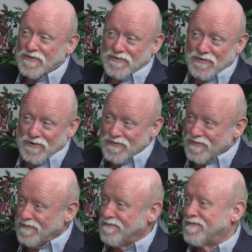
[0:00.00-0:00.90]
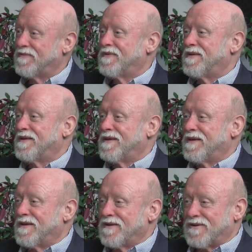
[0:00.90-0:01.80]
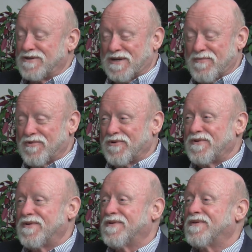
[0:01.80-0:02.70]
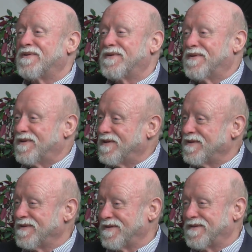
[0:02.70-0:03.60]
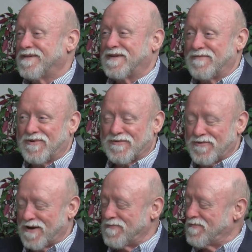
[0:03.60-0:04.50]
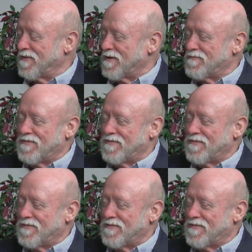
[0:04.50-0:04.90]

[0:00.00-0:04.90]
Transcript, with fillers: of Lords, Good Shepherd, Good Shepherd, Lion of Judah. Keep going, right? Yep.